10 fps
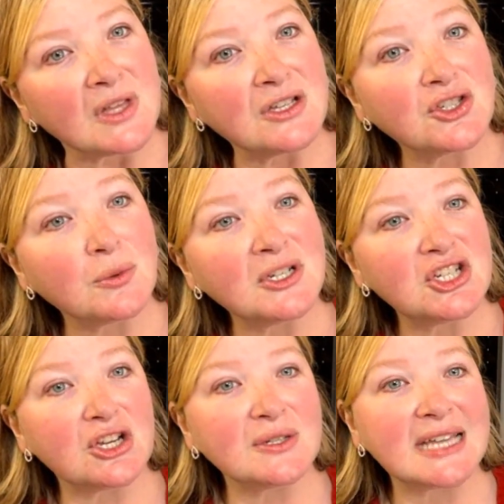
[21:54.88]
so when
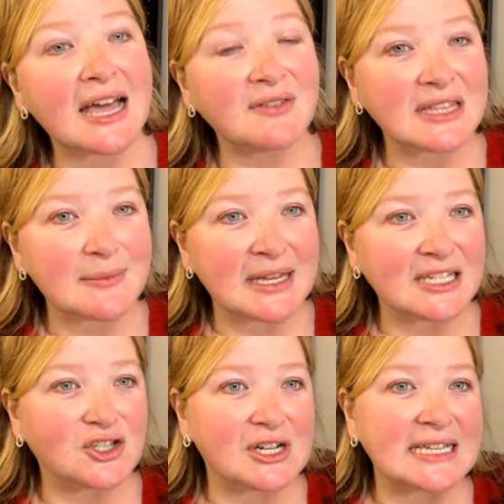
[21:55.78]
she goes to Heavenly
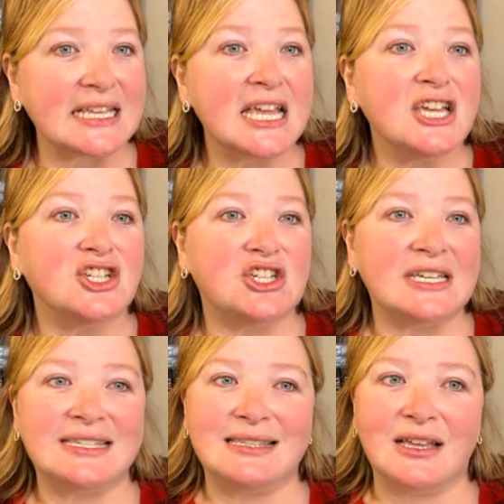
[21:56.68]
Ministries, she
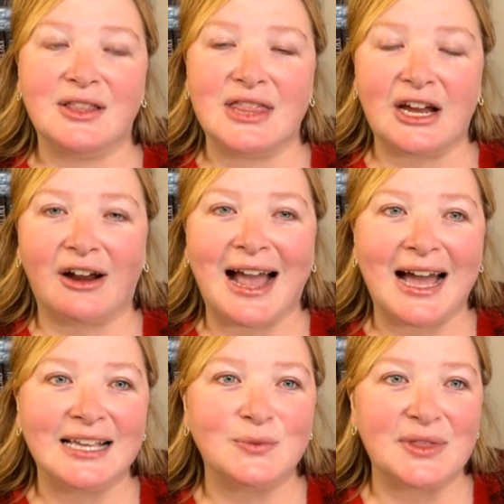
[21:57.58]
is there
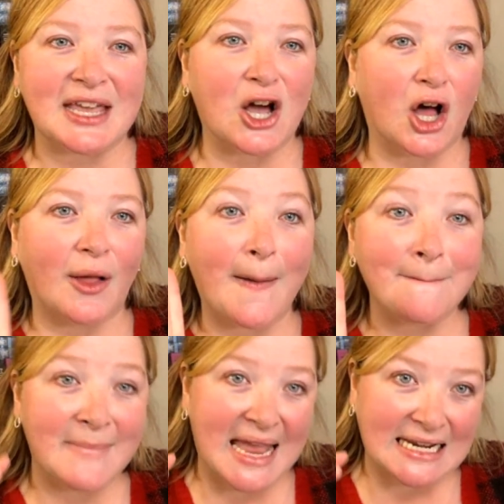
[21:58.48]
as what they call a
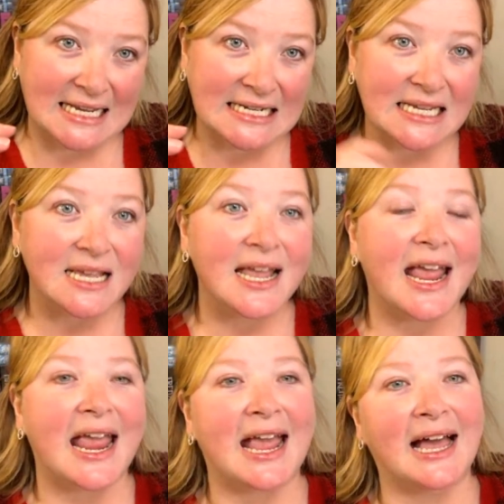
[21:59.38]
maiden.
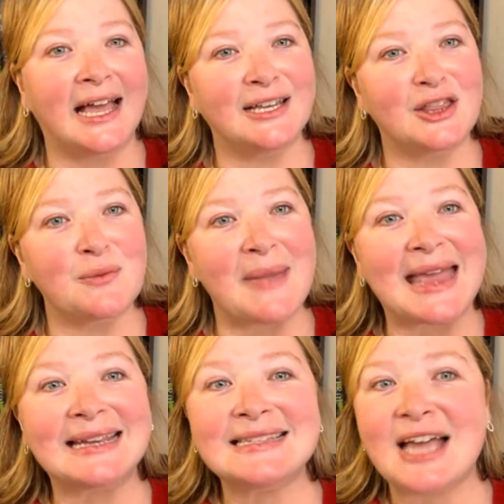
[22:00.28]
And the
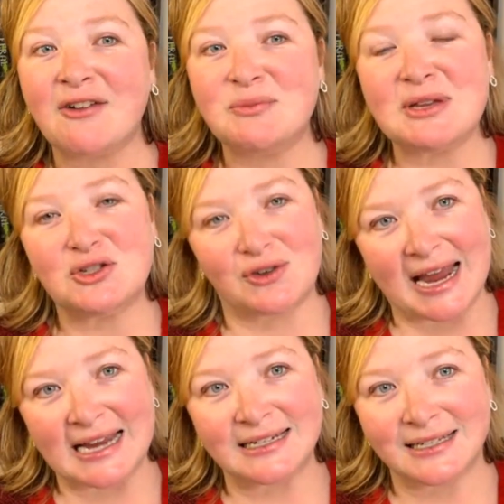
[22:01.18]
maidens have to be
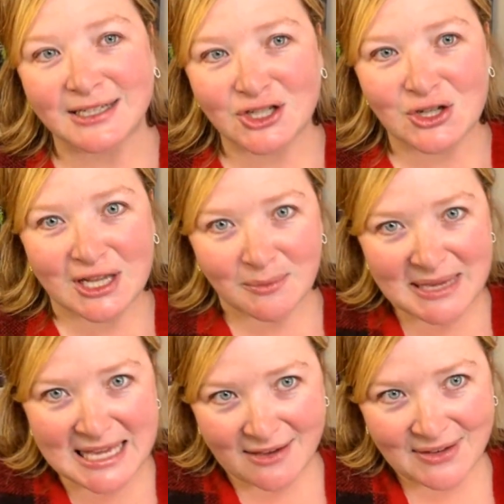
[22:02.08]
trained to then be
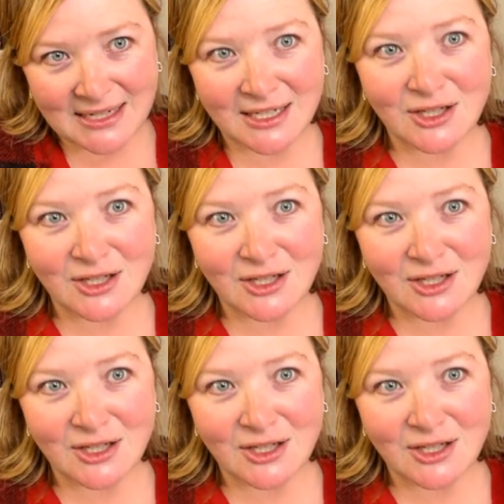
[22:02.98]
given